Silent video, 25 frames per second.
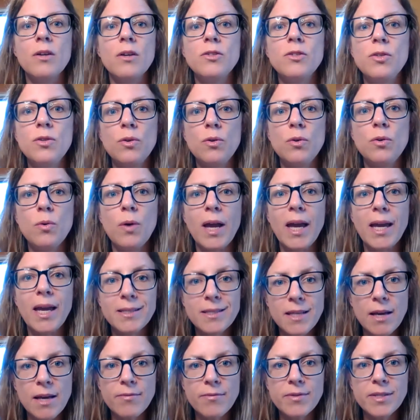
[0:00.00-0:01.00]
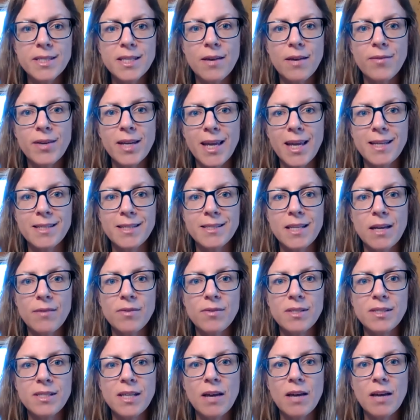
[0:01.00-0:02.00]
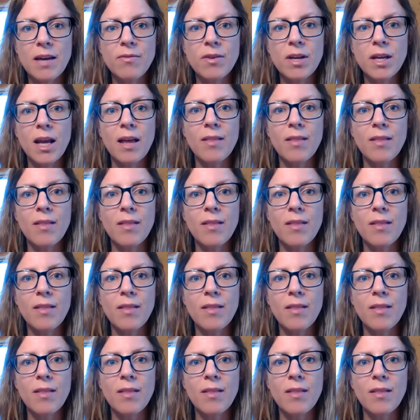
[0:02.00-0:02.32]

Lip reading: to 877-877,